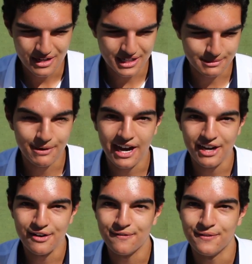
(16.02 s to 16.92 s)
It's
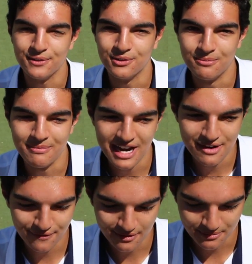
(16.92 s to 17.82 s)
biofuel made
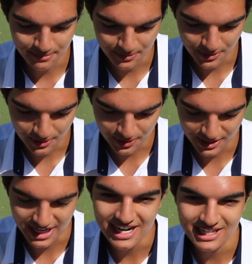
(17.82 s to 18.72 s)
from
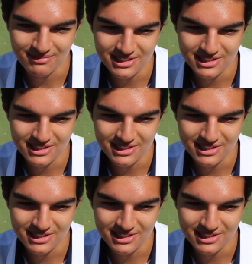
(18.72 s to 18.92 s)
organic